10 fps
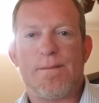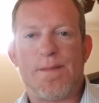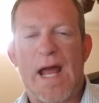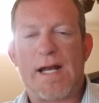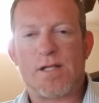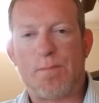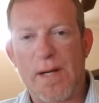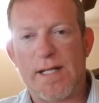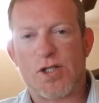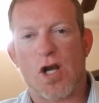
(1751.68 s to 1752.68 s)
that is
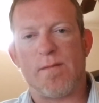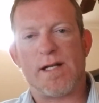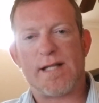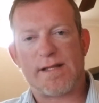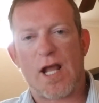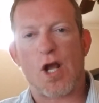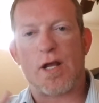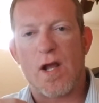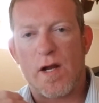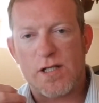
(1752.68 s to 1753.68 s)
predetermined that they are
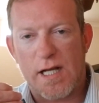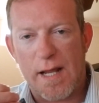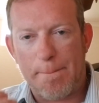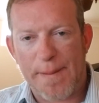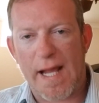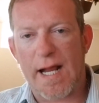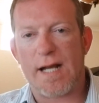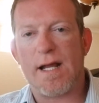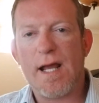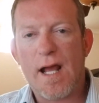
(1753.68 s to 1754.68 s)
going to get
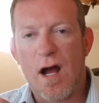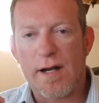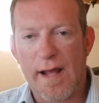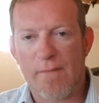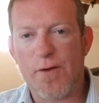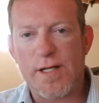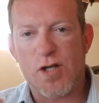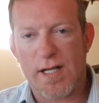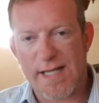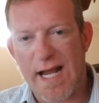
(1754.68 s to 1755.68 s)
paid on every
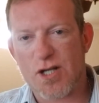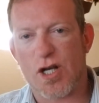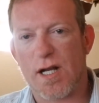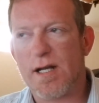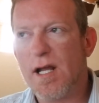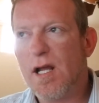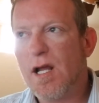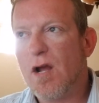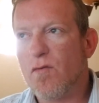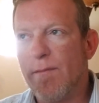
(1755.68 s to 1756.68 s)
transaction.
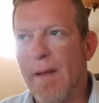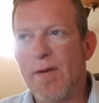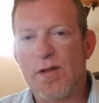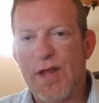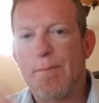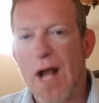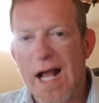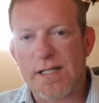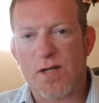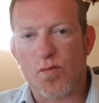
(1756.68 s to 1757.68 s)
Remember the
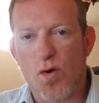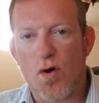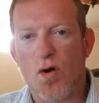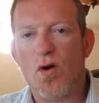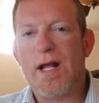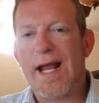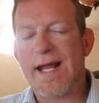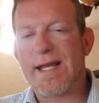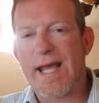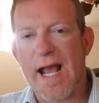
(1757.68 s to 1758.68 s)
proxy rule,
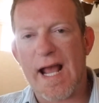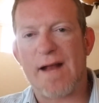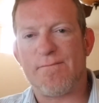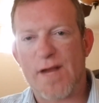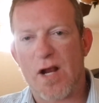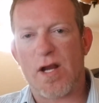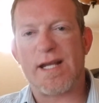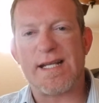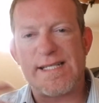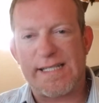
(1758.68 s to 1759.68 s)
it can't vary
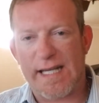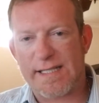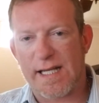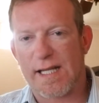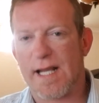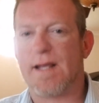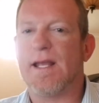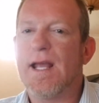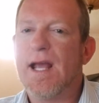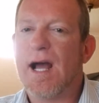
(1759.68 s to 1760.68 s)
consistently.
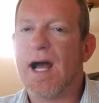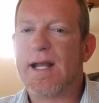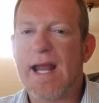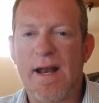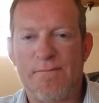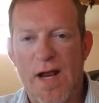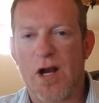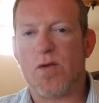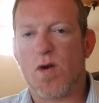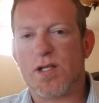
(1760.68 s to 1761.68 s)
Can it
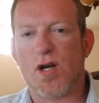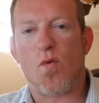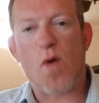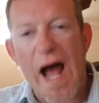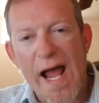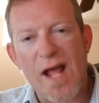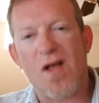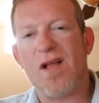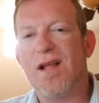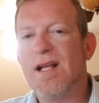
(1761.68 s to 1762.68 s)
vary once in a
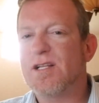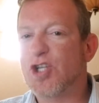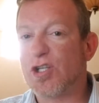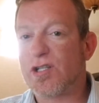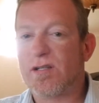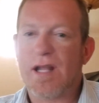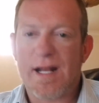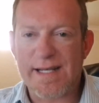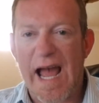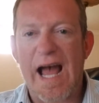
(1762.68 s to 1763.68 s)
while? Just
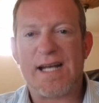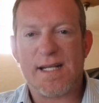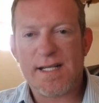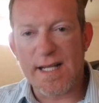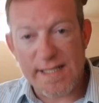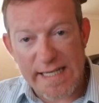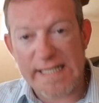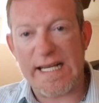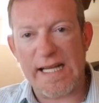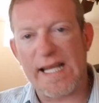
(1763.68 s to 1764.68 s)
not
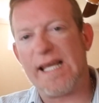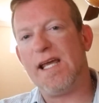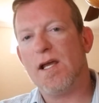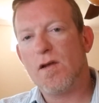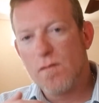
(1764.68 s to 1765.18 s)
consistently?